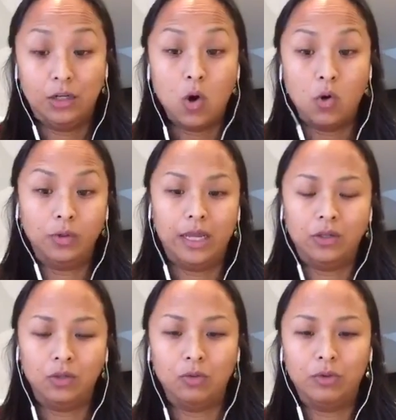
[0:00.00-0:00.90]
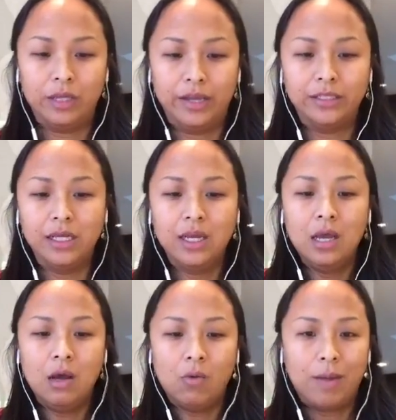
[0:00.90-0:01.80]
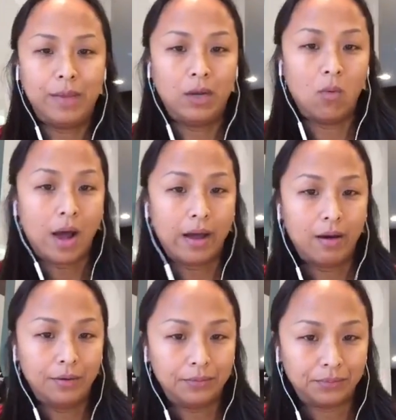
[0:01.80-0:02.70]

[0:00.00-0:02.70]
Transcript: whole day to do things. While meanwhile,